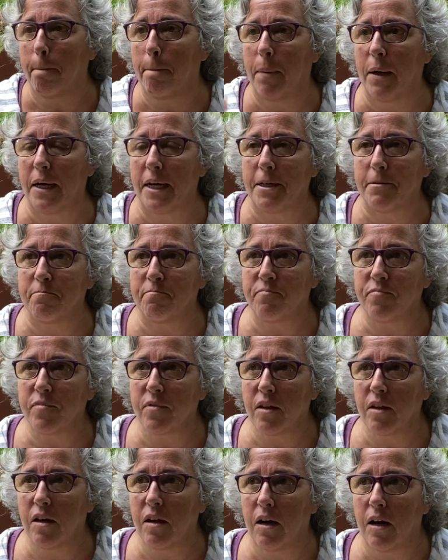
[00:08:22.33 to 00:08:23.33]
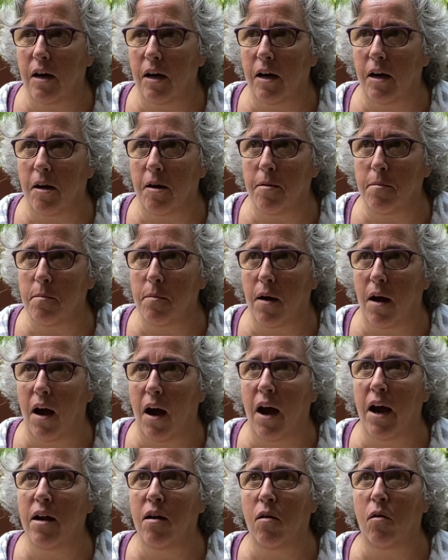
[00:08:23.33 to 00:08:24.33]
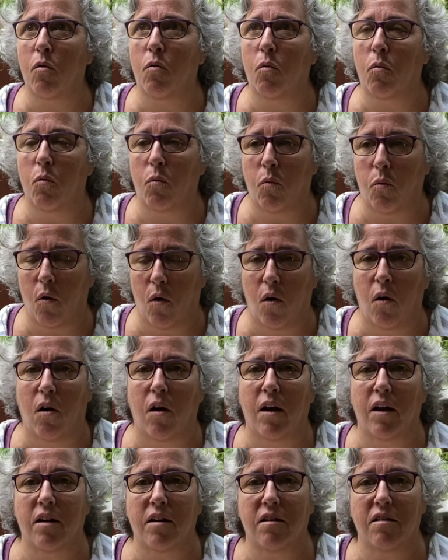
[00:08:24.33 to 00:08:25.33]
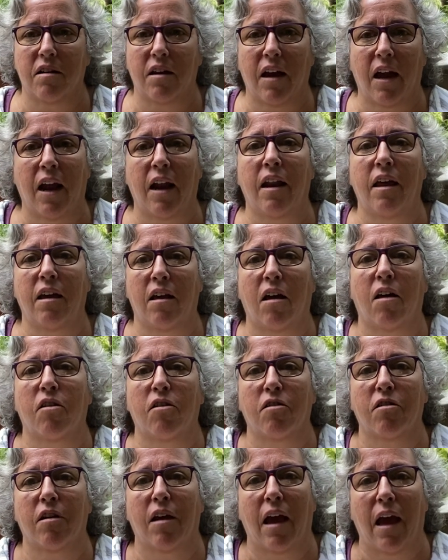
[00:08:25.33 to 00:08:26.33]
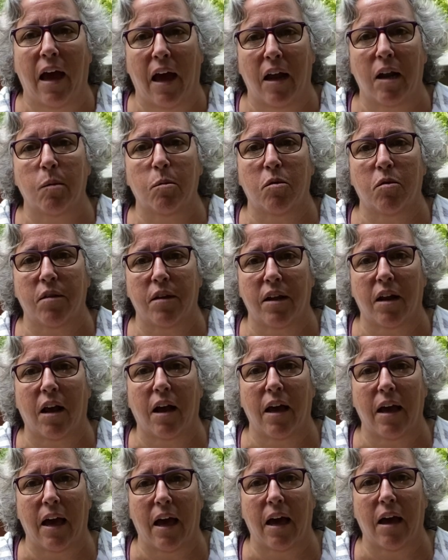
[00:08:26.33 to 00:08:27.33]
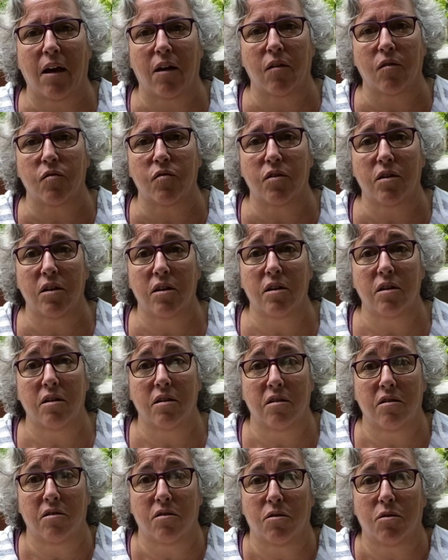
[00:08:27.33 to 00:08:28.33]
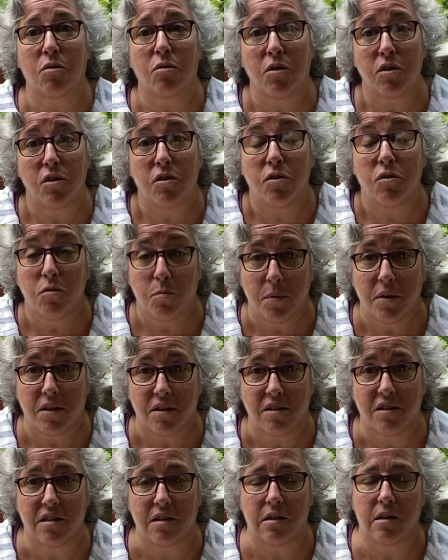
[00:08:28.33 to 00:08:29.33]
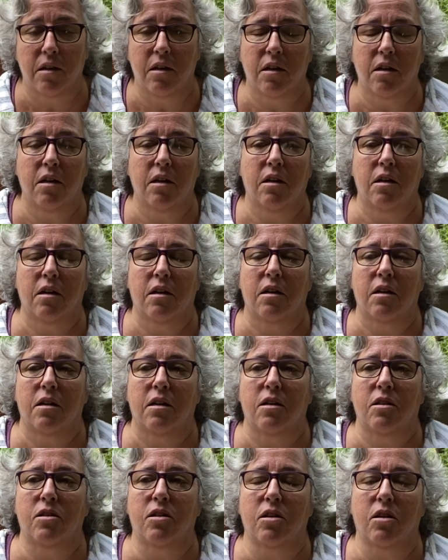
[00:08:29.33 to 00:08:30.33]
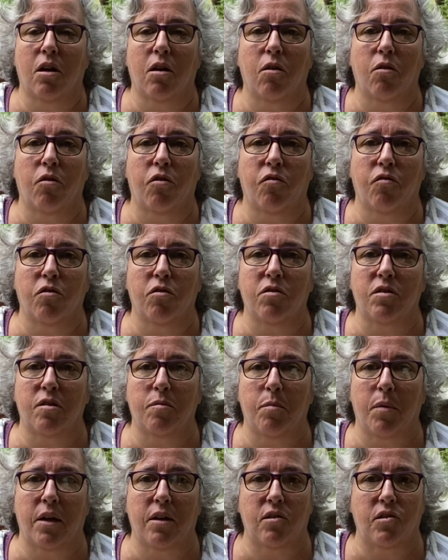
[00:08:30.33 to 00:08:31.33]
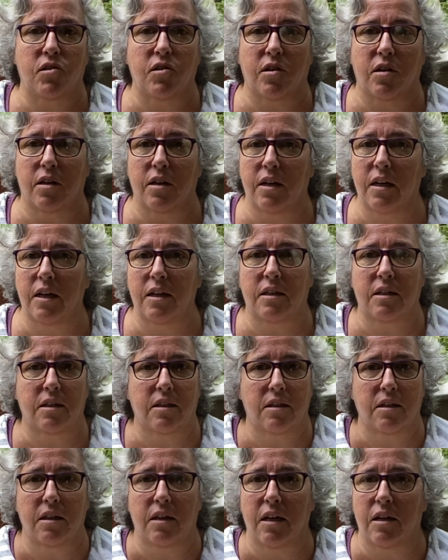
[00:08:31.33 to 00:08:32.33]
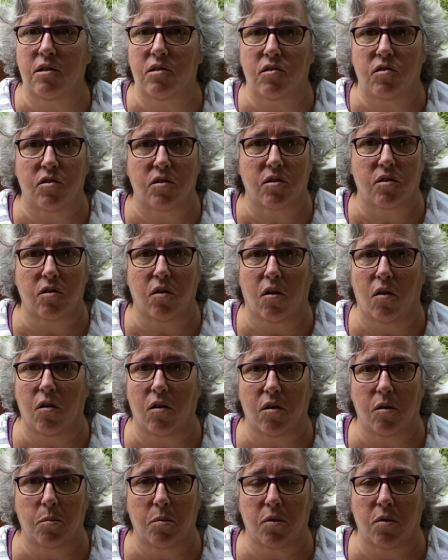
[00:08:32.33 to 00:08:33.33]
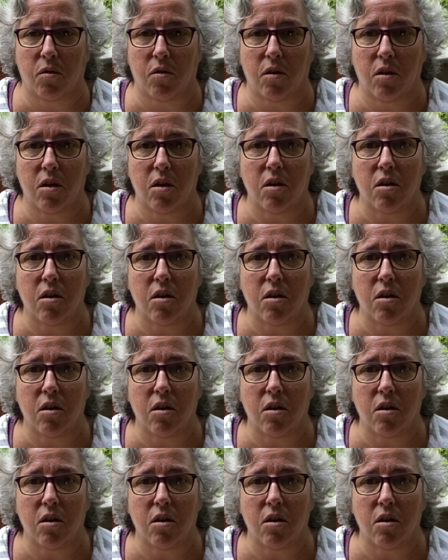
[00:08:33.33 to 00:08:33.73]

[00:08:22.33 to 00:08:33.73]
But I don't want any other animal that I have, or human, to go through dementia. It's just horrible.